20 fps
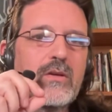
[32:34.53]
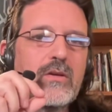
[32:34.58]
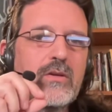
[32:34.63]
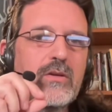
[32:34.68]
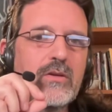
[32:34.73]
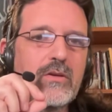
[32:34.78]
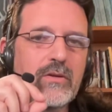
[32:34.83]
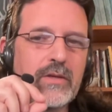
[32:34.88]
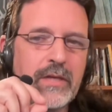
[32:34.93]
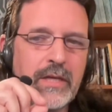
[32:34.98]

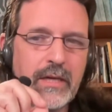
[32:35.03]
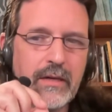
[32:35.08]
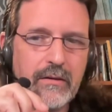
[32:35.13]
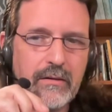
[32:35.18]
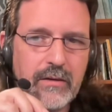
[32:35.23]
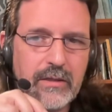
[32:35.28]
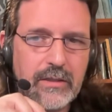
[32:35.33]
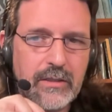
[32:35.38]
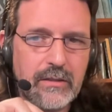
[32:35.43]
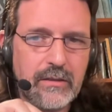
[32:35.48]
your
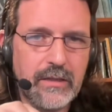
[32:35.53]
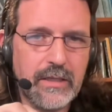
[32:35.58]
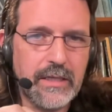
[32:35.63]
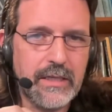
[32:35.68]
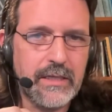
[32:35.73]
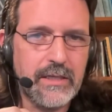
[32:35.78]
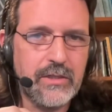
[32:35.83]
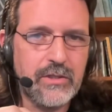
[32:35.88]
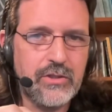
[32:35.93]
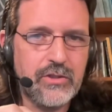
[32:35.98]
character
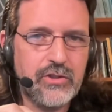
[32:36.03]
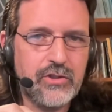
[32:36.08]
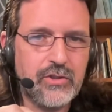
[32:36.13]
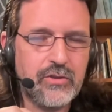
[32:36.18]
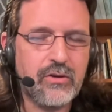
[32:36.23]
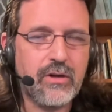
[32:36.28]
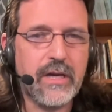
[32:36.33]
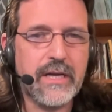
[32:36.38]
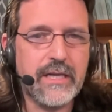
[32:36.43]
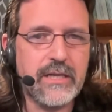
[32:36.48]
is
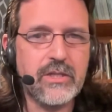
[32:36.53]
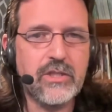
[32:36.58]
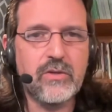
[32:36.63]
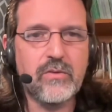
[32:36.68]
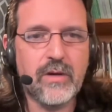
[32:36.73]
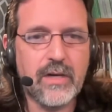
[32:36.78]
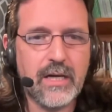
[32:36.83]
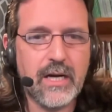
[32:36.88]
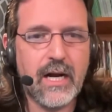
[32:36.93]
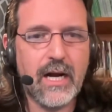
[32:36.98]
trying
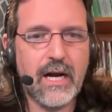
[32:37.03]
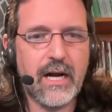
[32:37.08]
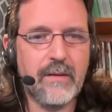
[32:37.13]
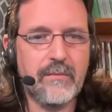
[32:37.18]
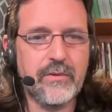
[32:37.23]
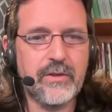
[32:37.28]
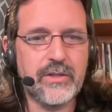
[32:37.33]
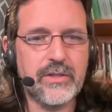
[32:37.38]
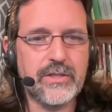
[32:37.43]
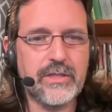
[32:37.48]
to
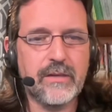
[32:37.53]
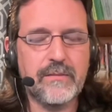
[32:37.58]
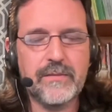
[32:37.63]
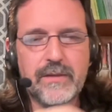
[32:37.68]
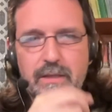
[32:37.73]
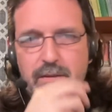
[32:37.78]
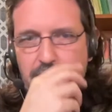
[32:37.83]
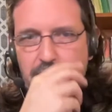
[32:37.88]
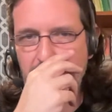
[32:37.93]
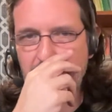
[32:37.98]
accomplish
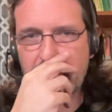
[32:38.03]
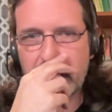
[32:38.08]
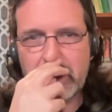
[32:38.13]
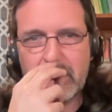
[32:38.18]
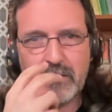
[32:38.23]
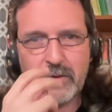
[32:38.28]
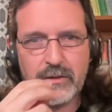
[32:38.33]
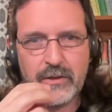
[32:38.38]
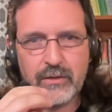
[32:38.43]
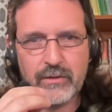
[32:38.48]
something, meaning
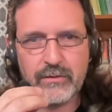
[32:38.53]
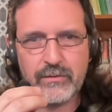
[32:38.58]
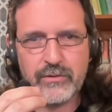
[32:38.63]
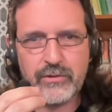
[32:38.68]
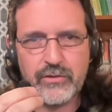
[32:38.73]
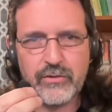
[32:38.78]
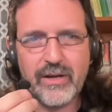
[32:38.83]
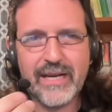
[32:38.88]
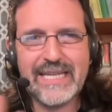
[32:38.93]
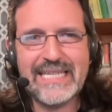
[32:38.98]
that you're
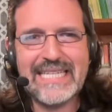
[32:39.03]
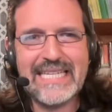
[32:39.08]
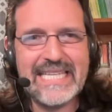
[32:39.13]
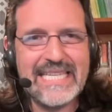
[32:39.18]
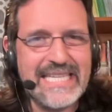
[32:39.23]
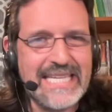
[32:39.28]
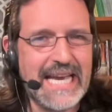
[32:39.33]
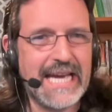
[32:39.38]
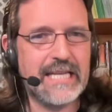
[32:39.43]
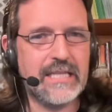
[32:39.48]
trying to
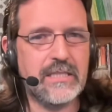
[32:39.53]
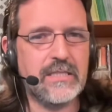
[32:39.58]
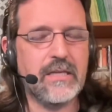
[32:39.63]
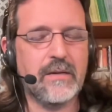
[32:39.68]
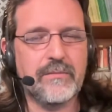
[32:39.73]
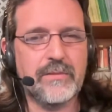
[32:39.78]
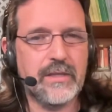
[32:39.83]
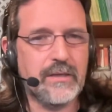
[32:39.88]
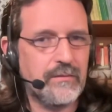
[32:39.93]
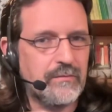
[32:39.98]
get
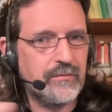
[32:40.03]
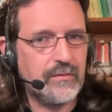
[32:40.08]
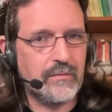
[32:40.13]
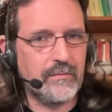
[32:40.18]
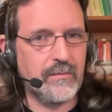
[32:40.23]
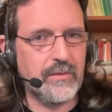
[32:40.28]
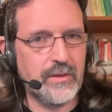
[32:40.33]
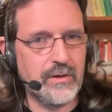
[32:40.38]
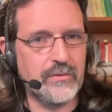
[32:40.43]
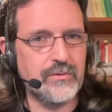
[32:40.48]
something
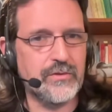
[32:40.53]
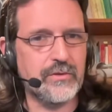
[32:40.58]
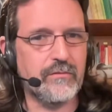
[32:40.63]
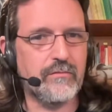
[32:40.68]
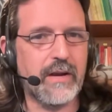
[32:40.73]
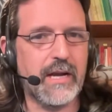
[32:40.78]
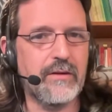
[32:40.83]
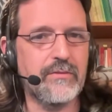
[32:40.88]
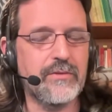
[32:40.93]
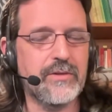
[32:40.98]
from those
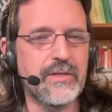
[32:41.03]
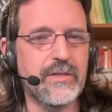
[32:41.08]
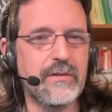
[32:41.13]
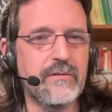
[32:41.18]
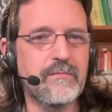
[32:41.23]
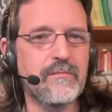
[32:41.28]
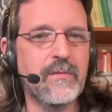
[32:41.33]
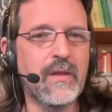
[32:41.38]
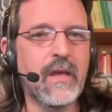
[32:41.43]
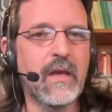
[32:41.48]
around
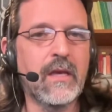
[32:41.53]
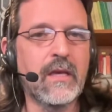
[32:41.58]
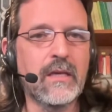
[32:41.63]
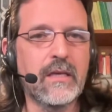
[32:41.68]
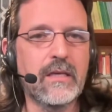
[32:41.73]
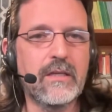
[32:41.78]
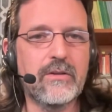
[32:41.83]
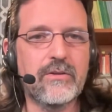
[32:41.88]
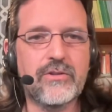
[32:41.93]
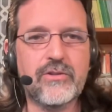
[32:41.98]
you.
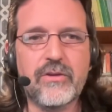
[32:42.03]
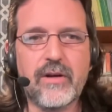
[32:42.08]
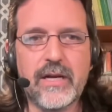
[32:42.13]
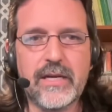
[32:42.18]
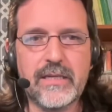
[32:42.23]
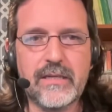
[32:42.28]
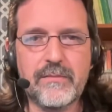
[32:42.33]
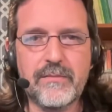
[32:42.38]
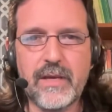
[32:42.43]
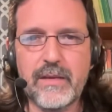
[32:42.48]
You're
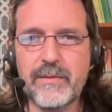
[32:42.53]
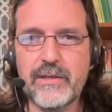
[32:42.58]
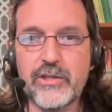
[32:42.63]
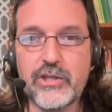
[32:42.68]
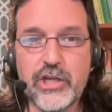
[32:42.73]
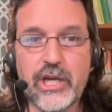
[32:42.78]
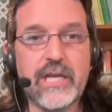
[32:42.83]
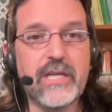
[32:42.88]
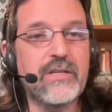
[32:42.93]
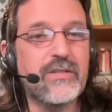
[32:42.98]
trying to maybe
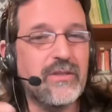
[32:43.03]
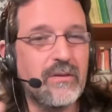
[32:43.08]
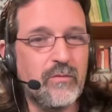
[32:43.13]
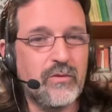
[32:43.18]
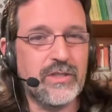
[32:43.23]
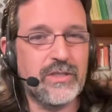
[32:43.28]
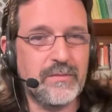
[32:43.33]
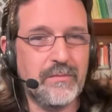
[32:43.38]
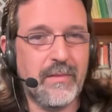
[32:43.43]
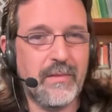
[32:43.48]
change
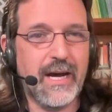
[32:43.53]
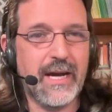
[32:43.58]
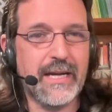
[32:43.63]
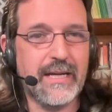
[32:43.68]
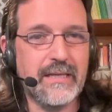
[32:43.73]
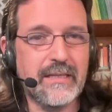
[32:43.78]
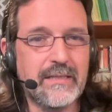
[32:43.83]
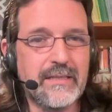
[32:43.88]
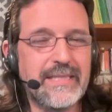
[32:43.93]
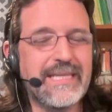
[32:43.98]
someone's
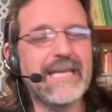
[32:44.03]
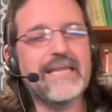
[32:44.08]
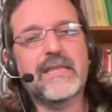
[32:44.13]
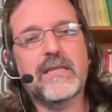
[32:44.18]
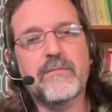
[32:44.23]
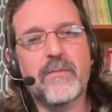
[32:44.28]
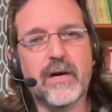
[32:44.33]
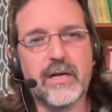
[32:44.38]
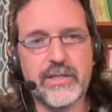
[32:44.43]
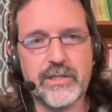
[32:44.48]
mind, get
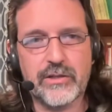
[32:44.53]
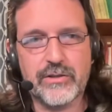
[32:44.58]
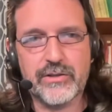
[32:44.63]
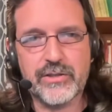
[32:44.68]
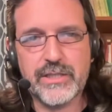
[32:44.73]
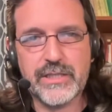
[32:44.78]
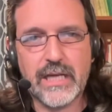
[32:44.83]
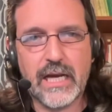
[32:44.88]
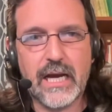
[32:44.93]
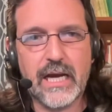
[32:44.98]
them on your
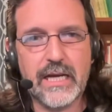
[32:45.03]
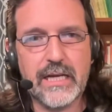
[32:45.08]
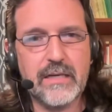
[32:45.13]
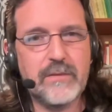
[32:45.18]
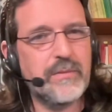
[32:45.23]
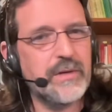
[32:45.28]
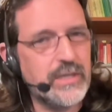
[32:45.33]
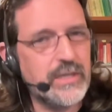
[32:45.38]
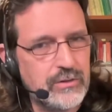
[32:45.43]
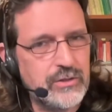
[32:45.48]

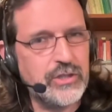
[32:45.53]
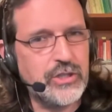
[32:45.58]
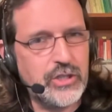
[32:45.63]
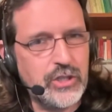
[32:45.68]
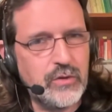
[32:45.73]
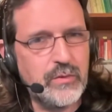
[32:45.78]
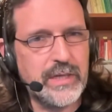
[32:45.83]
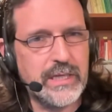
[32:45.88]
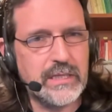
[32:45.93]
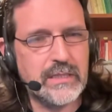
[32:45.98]
side, but you're
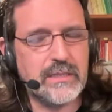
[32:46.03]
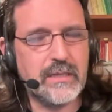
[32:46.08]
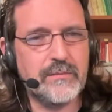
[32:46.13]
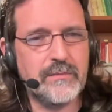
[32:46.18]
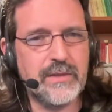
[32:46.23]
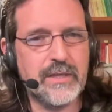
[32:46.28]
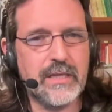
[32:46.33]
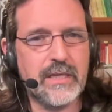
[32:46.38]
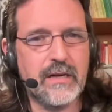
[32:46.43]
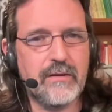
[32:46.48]
doing
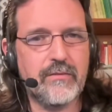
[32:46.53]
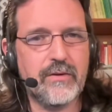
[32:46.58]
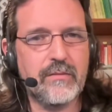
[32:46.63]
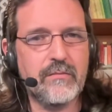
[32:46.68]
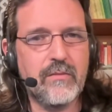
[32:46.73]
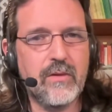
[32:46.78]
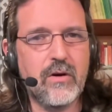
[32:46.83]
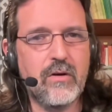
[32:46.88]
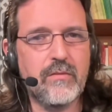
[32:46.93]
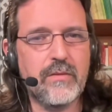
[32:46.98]
something in every
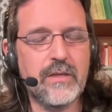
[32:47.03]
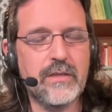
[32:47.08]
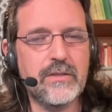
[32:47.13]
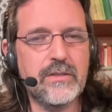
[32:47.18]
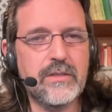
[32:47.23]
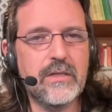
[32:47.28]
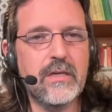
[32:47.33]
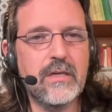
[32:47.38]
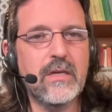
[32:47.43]
moment.